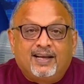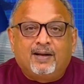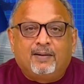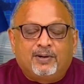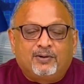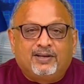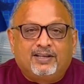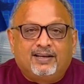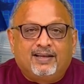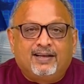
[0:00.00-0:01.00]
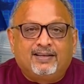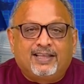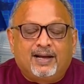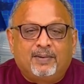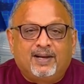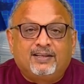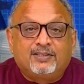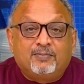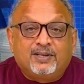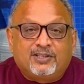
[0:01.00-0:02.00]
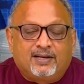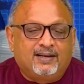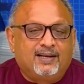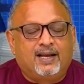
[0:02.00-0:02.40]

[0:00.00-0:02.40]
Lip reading: Arab unity, stabilize the region,